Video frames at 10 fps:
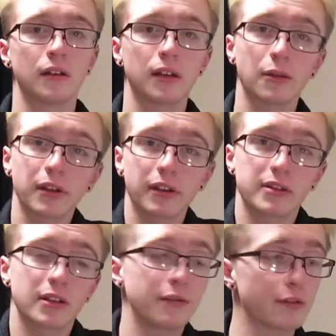Now on the other
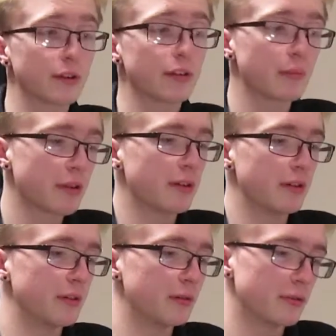side, you've got the
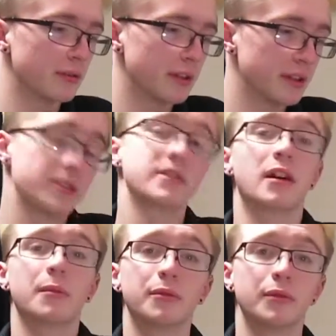Brotherhood, or in this
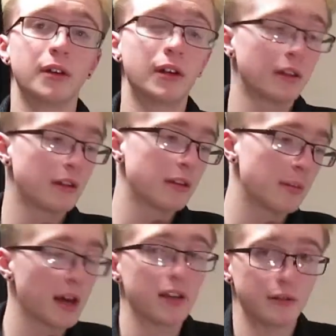example, the
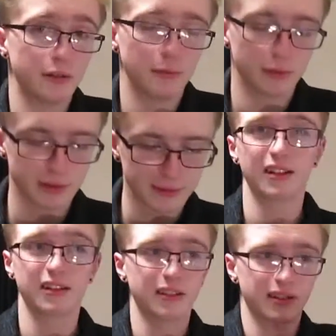bad YouTubers,
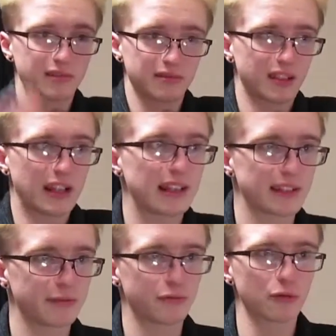like a
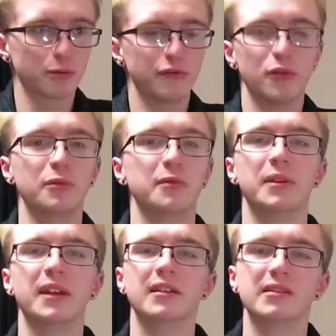collective group of human
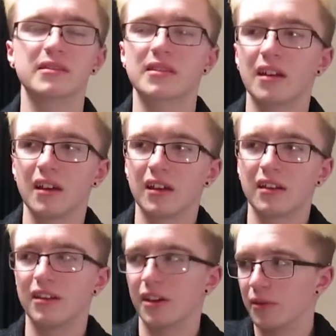beings
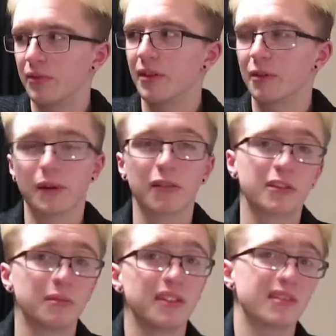there are bound
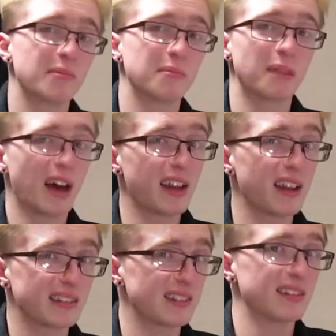to be some bad
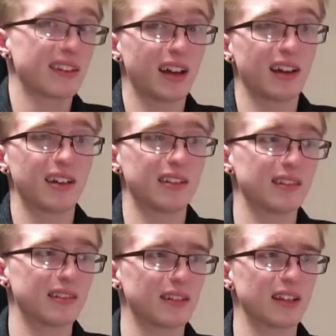eggs in that,
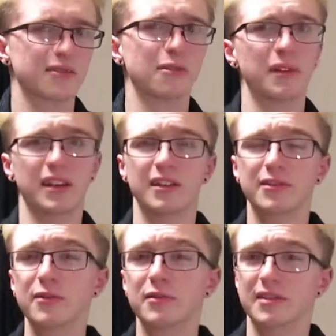and that's not making
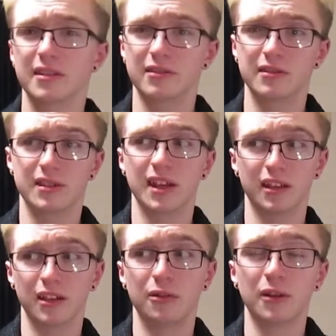excuses, that's just saying,
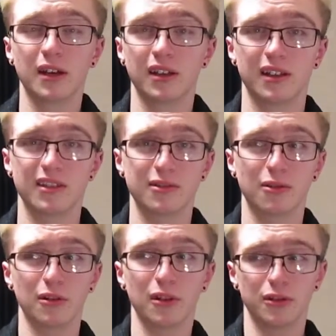you know, it's
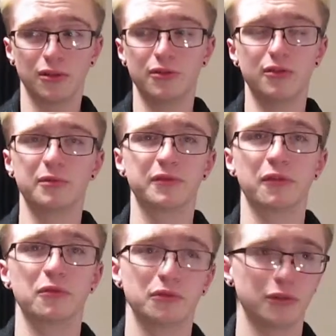not YouTube's
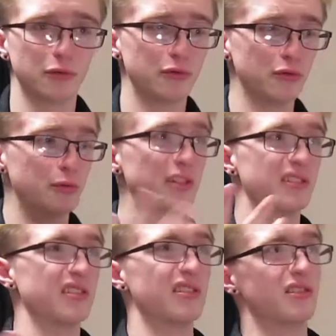fault or
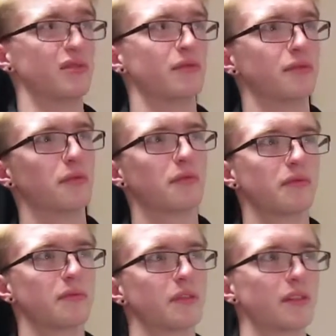YouTubers' fault,
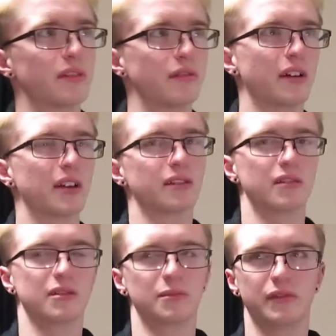the, the fact
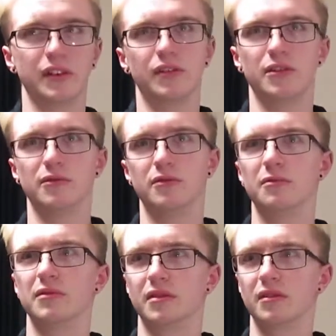that some of the other
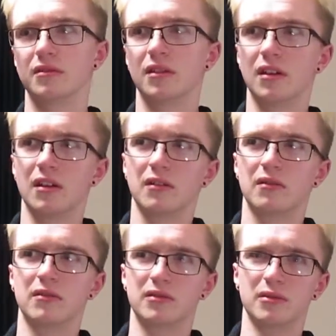YouTubers aren't
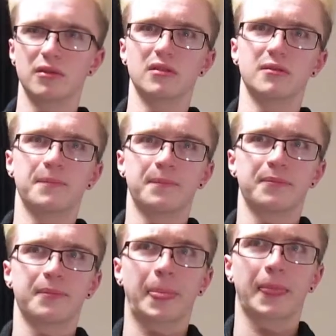so good.
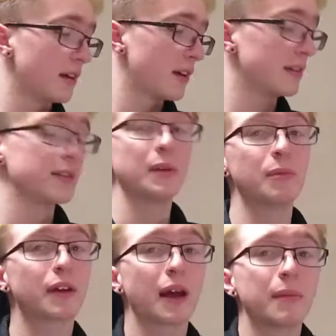And these
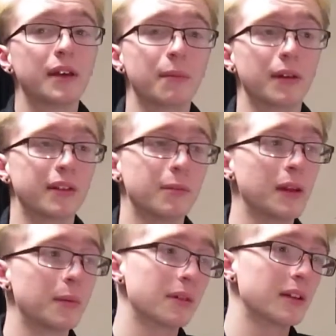people can be compared to
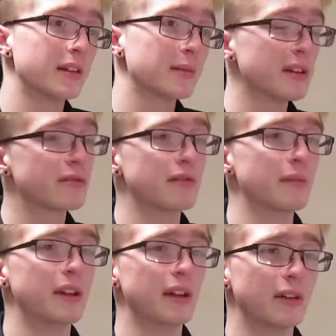people in the mainstream
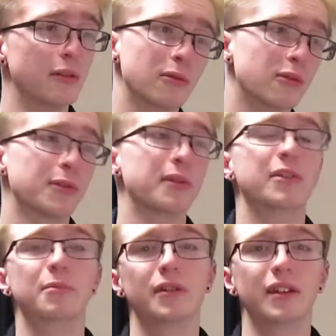media who also
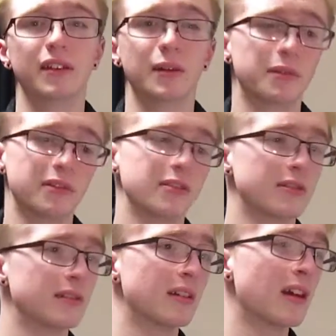exploit their
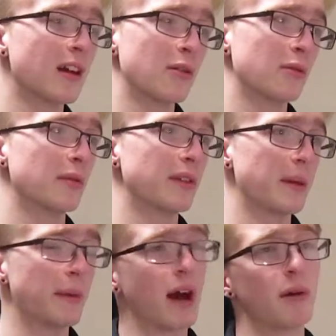position or their
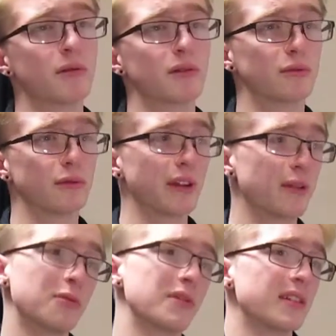power or their
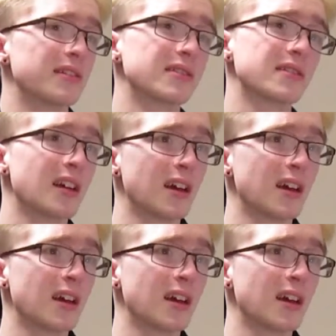audience